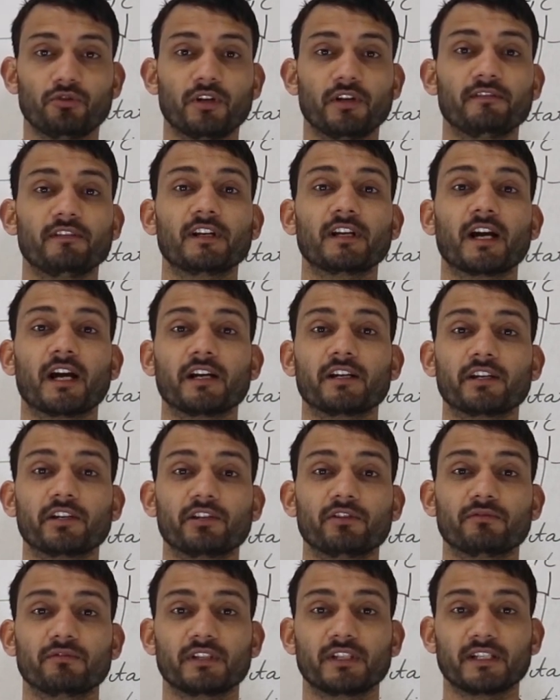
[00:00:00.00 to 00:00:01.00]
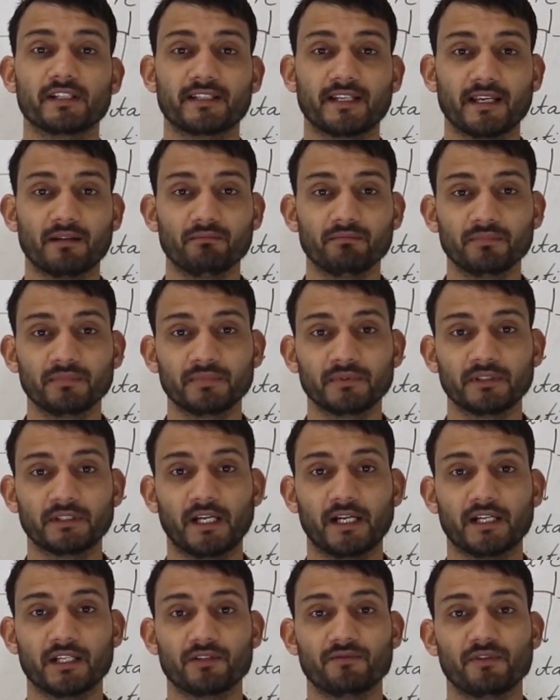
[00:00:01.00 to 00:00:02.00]
Today we will continue with the same,
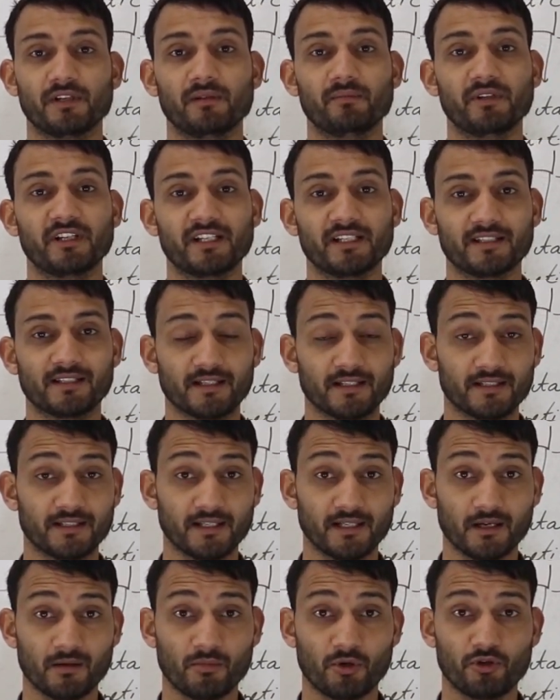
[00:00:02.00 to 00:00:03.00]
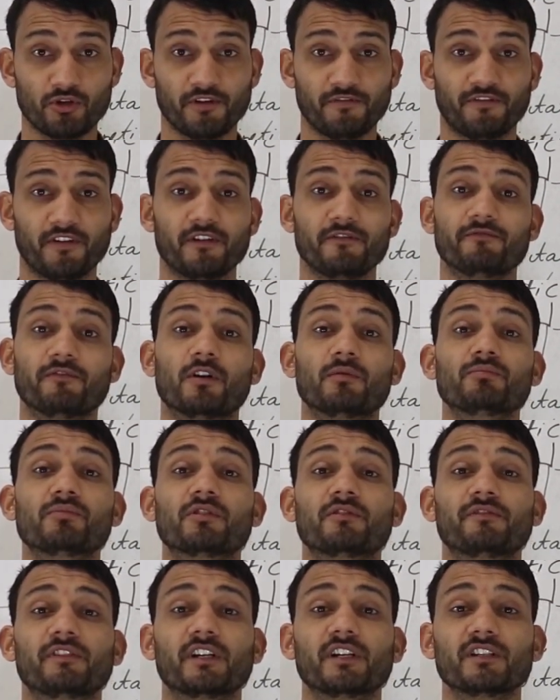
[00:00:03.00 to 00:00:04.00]
that is we will be discussing about different
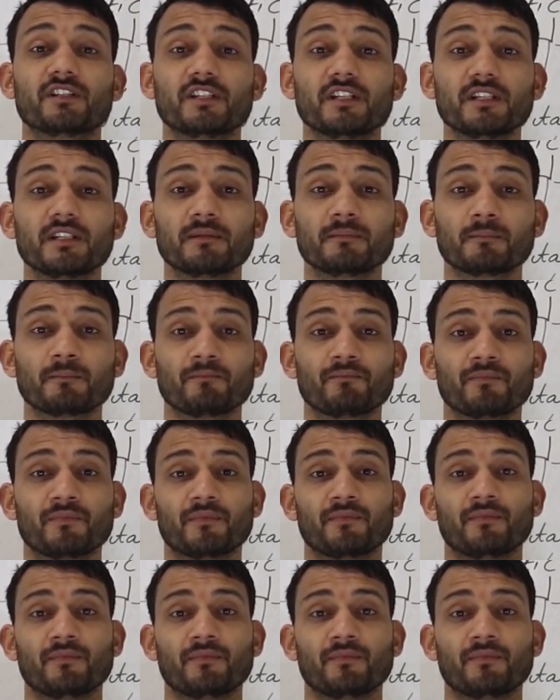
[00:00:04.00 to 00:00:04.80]
forms of energies